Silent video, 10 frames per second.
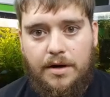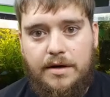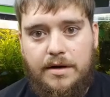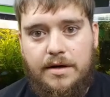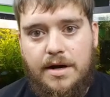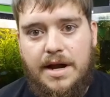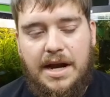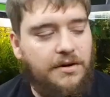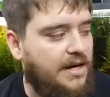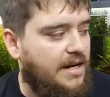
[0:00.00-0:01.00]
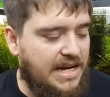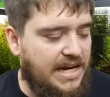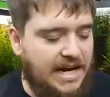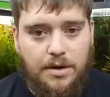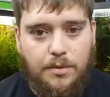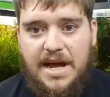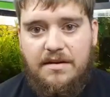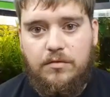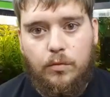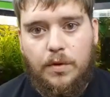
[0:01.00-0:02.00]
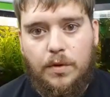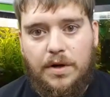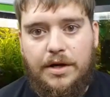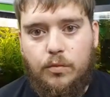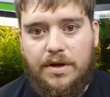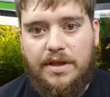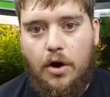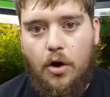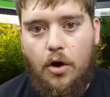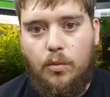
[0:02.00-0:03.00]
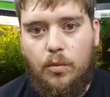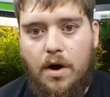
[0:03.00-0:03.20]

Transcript: Here in Indiana, we have really, really hard water,